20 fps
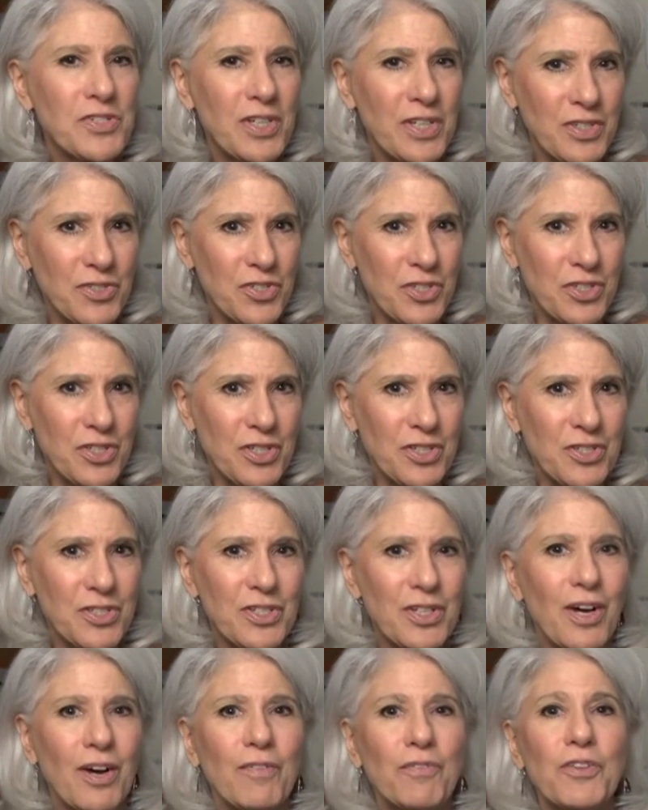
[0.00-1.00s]
Incident
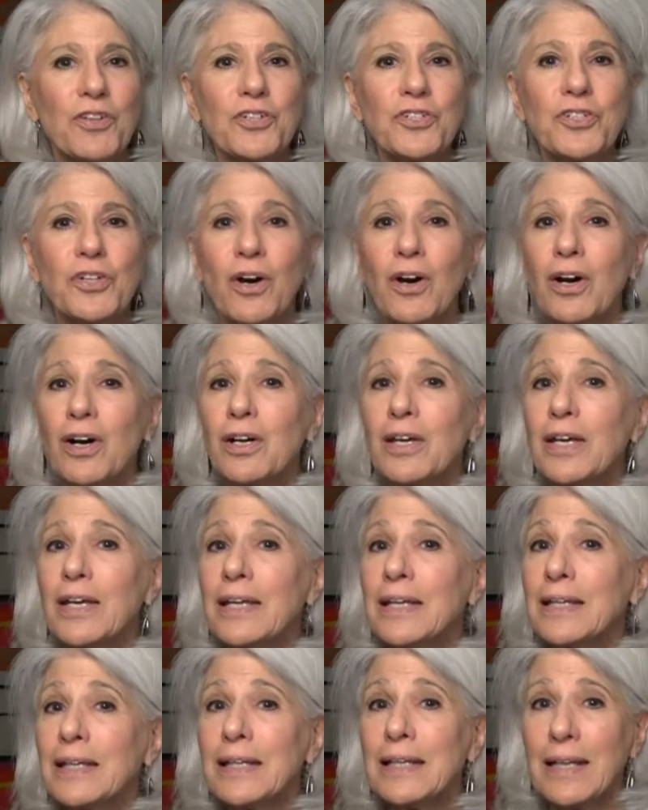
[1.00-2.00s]
of the Dog
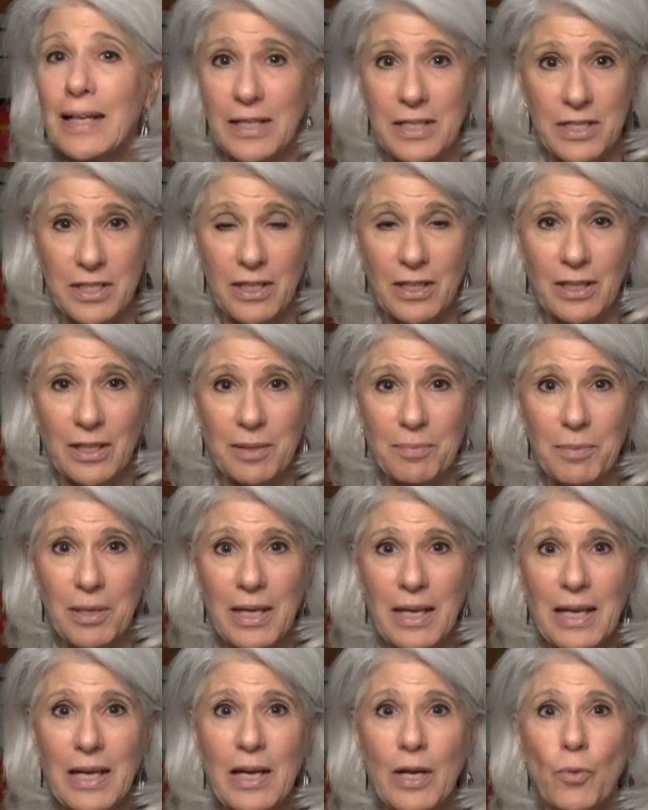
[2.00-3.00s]
in the Nighttime
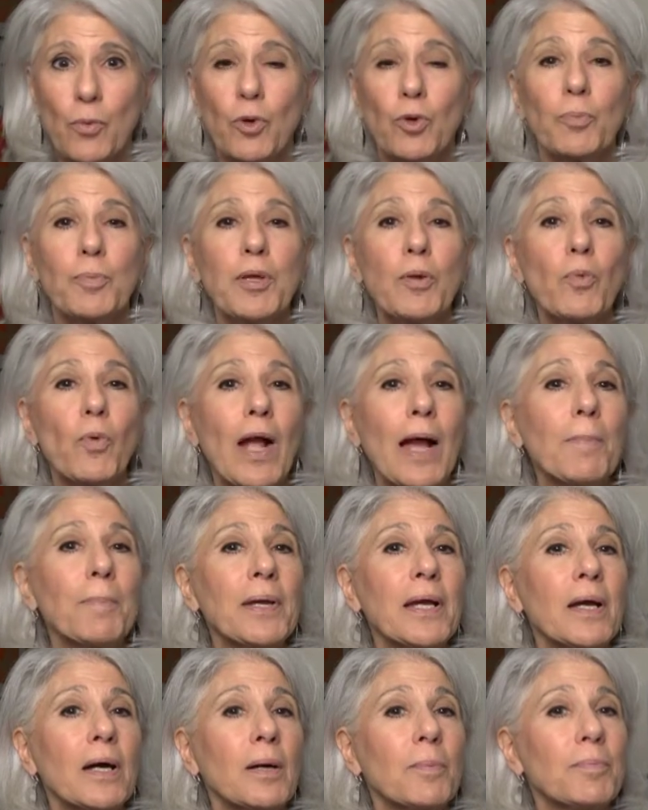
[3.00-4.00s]
will be
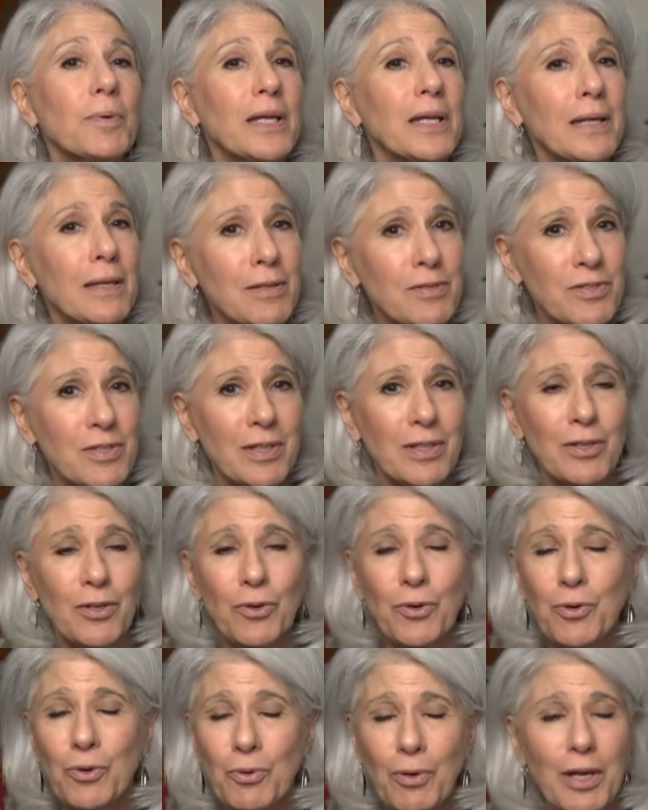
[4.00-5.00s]
wrapping up its
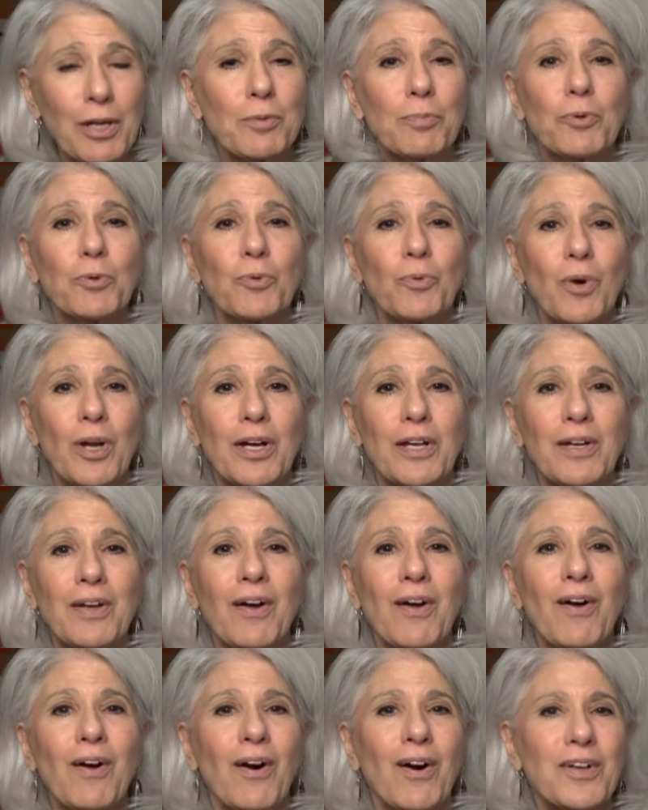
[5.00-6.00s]
incredible run
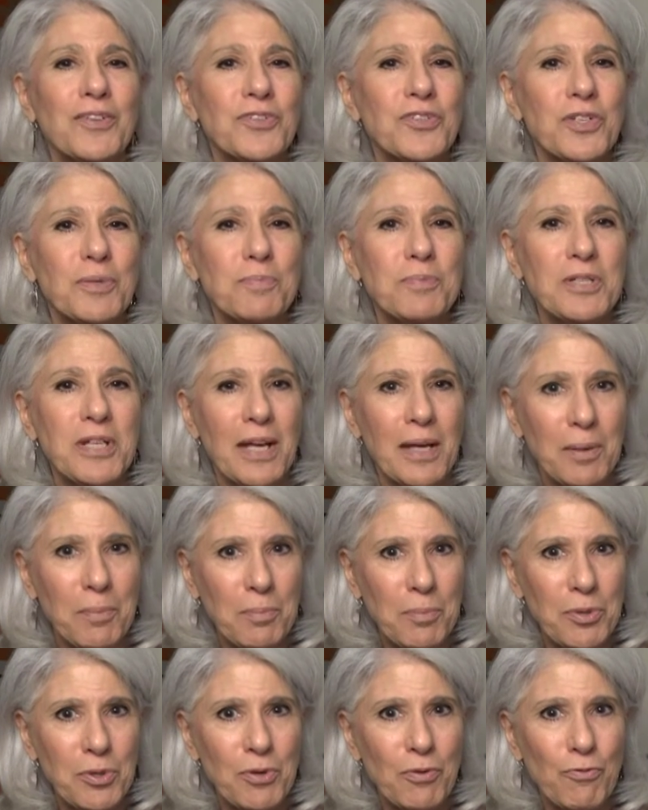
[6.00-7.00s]
on
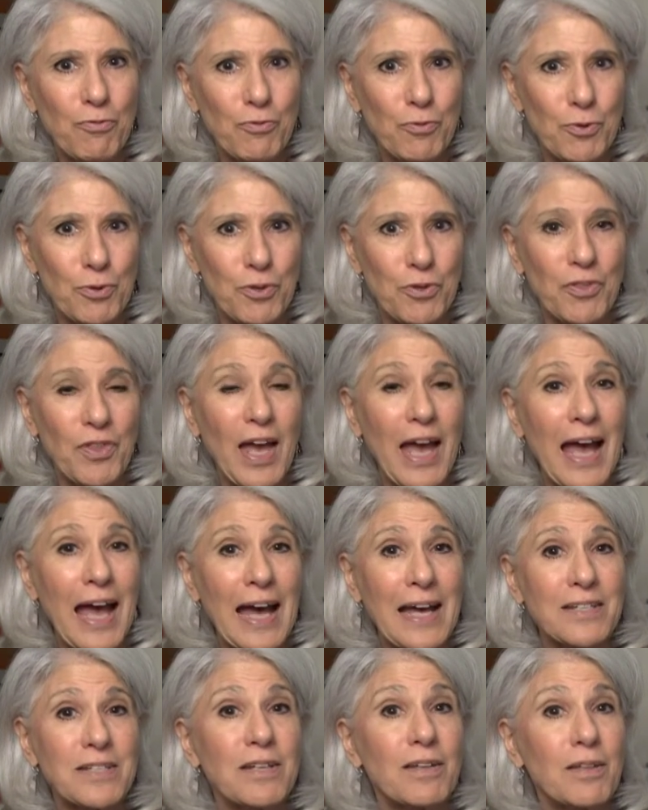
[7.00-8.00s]
September 4th
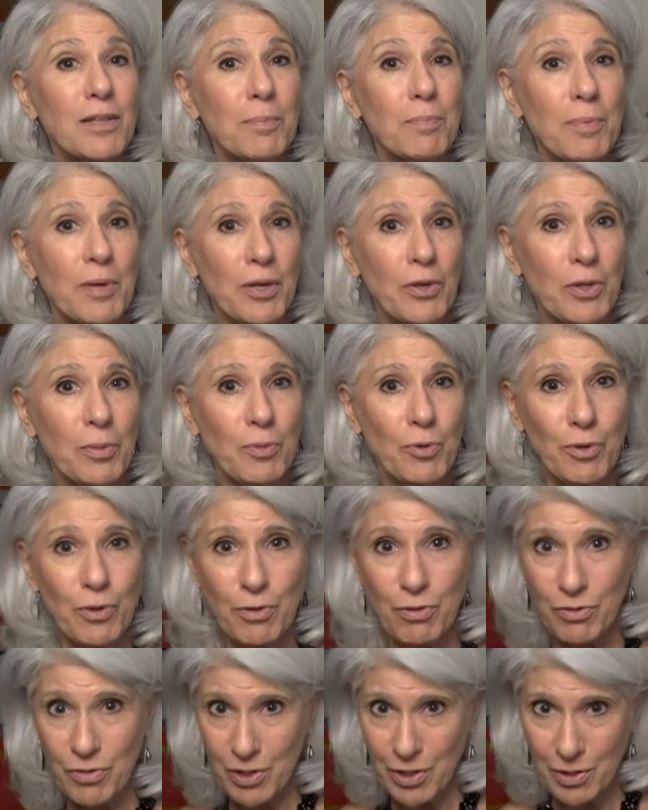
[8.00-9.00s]
at the Barrymore
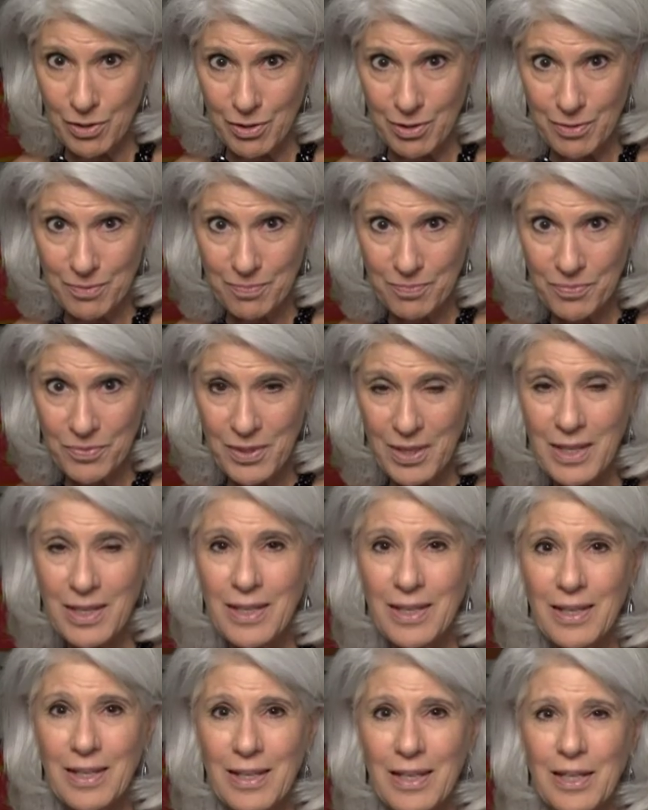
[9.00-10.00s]
Theater.
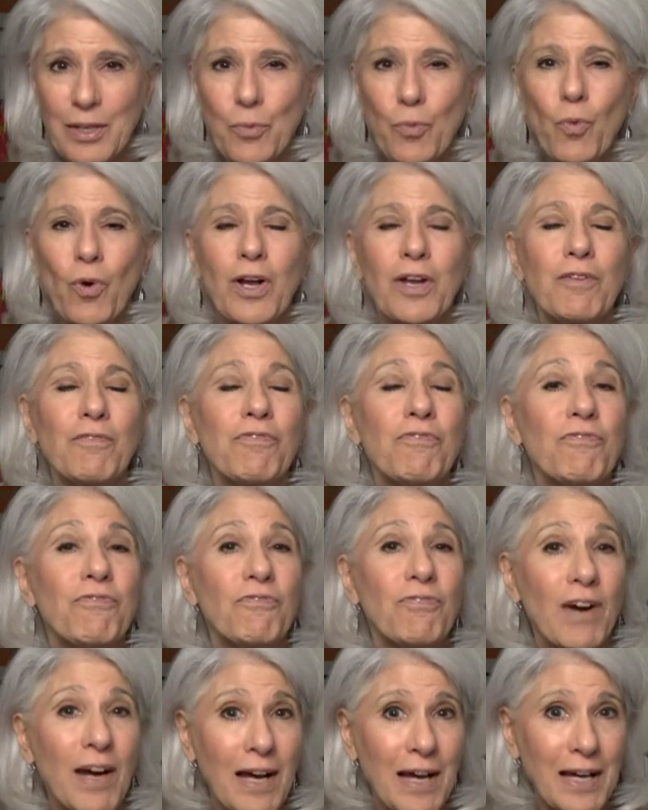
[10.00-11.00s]
It won
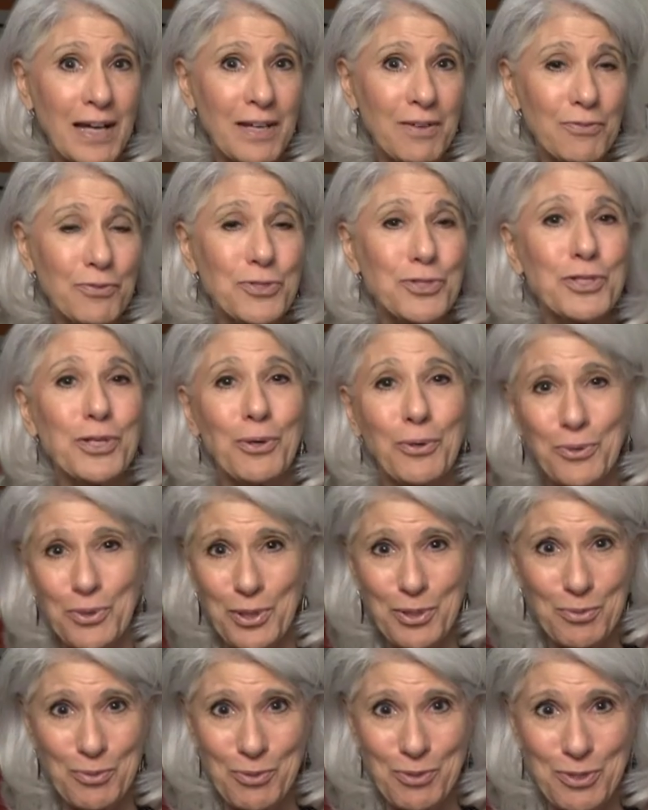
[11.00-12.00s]
five Tony
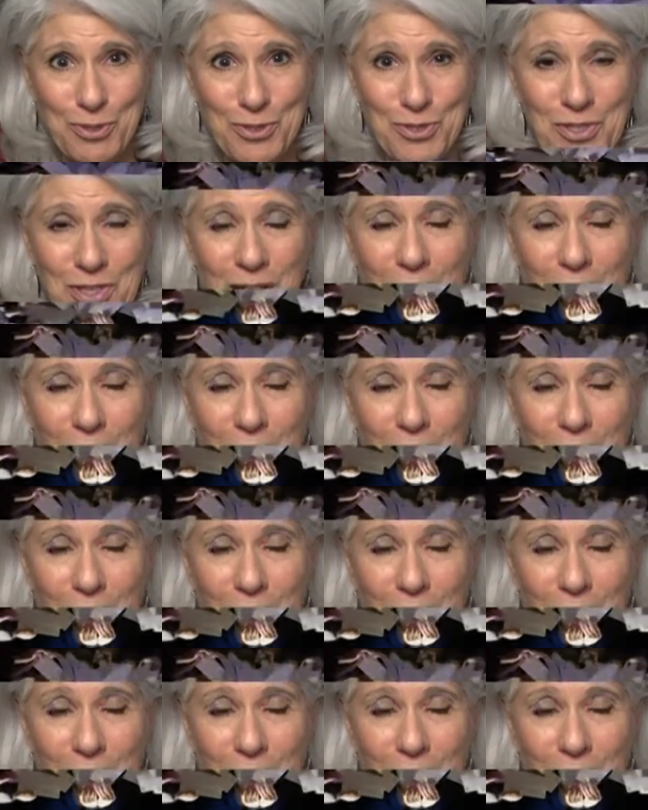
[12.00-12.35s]
Awards.